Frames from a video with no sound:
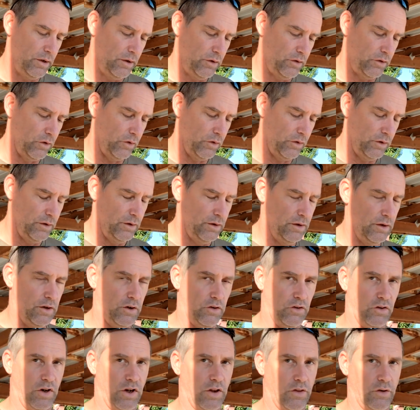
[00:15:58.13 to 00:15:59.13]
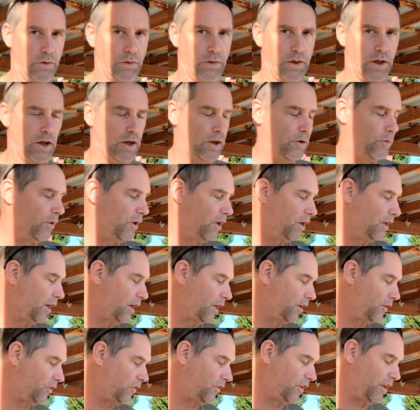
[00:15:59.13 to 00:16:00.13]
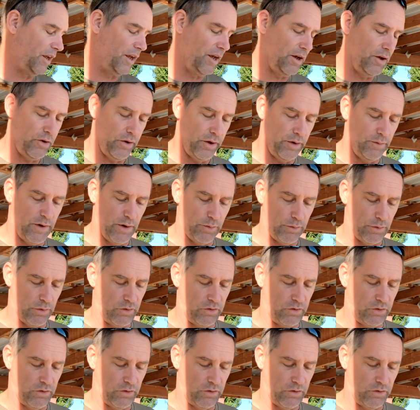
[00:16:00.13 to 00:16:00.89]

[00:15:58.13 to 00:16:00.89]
So there's another thing on red dots. They all have different